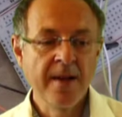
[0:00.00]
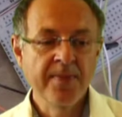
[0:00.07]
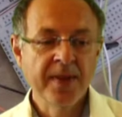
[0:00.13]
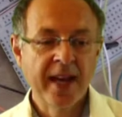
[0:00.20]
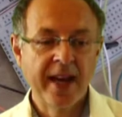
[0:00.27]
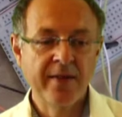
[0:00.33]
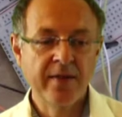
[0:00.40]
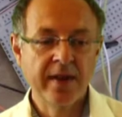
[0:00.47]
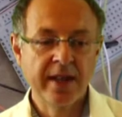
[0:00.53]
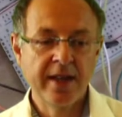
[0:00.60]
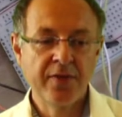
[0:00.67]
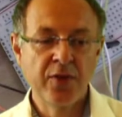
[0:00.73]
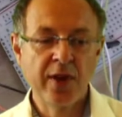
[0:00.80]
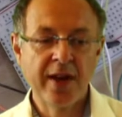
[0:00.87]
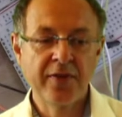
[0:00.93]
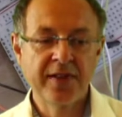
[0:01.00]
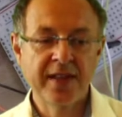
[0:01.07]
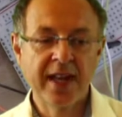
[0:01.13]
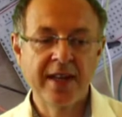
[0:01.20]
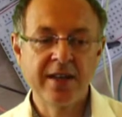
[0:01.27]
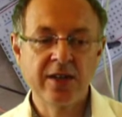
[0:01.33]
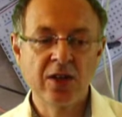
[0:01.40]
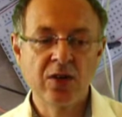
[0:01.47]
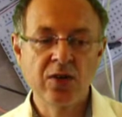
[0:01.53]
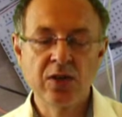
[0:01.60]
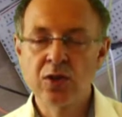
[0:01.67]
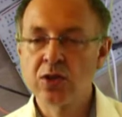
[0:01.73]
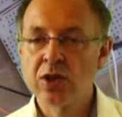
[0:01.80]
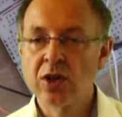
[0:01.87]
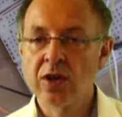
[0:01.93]
And if you have done those
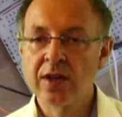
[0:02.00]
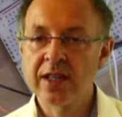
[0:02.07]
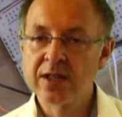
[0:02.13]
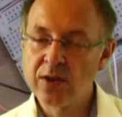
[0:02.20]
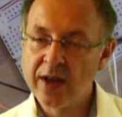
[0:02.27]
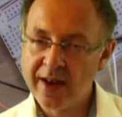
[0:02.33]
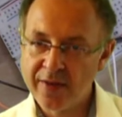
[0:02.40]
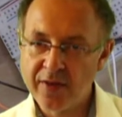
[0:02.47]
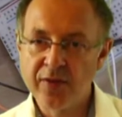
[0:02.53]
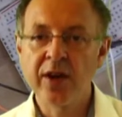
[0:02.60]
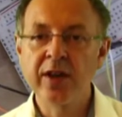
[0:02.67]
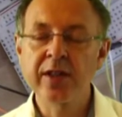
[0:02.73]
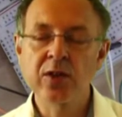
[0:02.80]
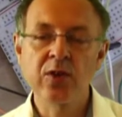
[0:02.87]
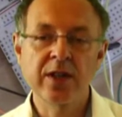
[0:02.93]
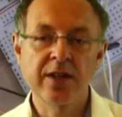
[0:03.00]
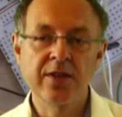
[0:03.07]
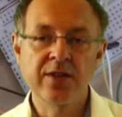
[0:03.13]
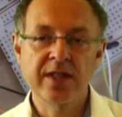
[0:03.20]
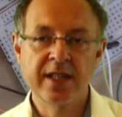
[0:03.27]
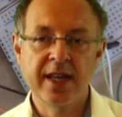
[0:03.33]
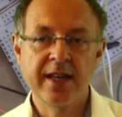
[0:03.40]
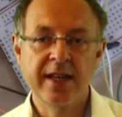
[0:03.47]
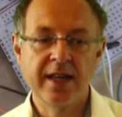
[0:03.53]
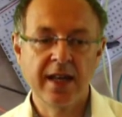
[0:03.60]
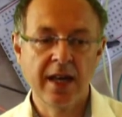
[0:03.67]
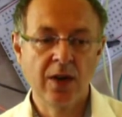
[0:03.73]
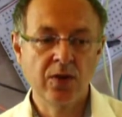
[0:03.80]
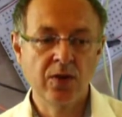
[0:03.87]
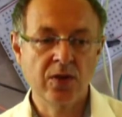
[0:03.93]
tutorials, you have a very good understanding
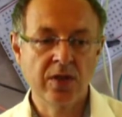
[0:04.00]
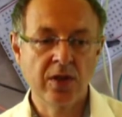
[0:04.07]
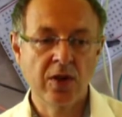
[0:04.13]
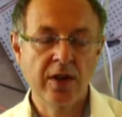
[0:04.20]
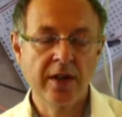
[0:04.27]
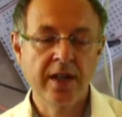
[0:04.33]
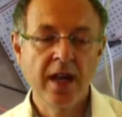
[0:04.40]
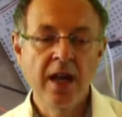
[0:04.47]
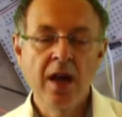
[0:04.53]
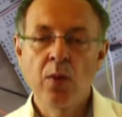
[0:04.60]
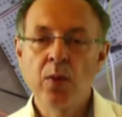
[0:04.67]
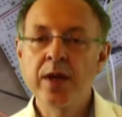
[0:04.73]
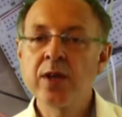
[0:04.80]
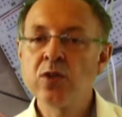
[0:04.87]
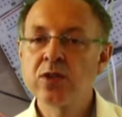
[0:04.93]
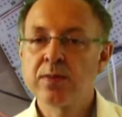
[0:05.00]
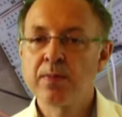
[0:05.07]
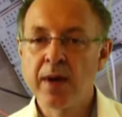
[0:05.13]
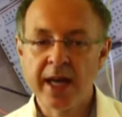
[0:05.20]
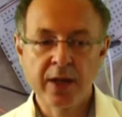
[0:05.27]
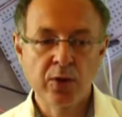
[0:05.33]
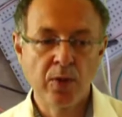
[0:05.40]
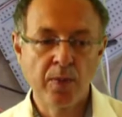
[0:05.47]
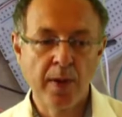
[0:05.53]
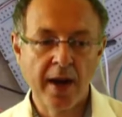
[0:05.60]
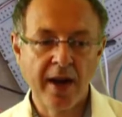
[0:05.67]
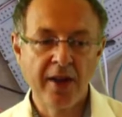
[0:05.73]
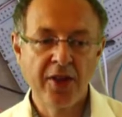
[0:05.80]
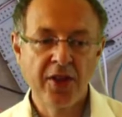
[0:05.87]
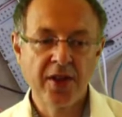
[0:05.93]
how to start. We use
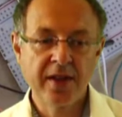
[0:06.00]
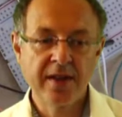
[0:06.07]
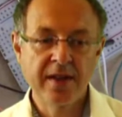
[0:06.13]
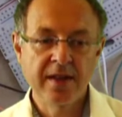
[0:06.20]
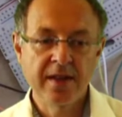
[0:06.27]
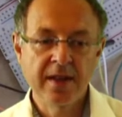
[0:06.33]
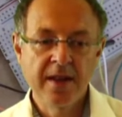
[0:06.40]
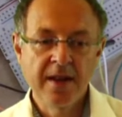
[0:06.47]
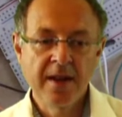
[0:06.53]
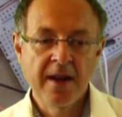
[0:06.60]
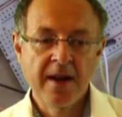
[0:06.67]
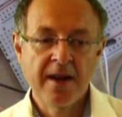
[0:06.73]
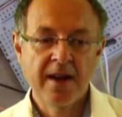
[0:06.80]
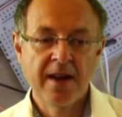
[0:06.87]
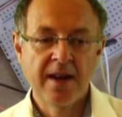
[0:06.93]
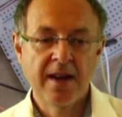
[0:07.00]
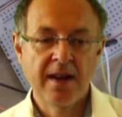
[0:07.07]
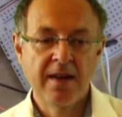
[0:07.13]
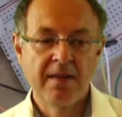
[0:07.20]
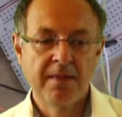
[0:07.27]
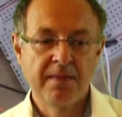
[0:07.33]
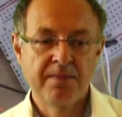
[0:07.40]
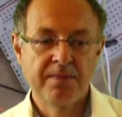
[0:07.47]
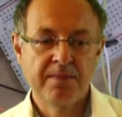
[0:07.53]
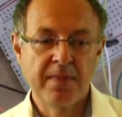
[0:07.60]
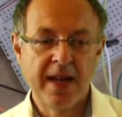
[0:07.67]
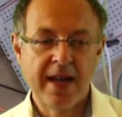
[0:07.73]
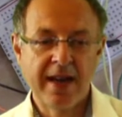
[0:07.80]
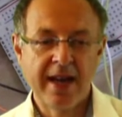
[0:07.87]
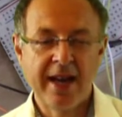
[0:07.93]
MicroPython,
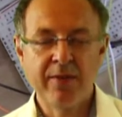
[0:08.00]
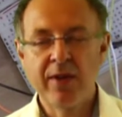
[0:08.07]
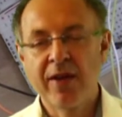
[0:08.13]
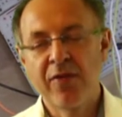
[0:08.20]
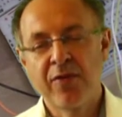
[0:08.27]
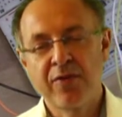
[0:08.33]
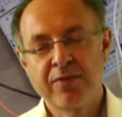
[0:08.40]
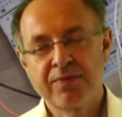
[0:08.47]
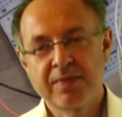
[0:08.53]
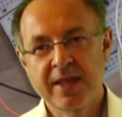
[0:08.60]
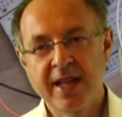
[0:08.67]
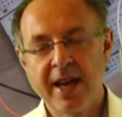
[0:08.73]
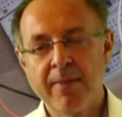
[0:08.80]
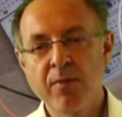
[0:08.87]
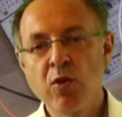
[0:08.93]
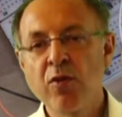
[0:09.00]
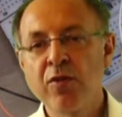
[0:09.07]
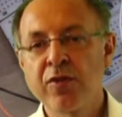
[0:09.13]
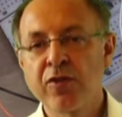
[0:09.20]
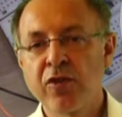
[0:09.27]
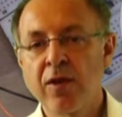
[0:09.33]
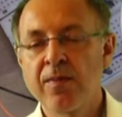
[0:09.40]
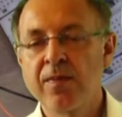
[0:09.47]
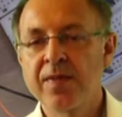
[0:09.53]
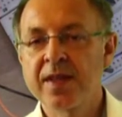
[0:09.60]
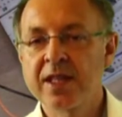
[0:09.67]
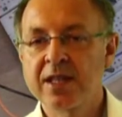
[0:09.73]
and they are moved from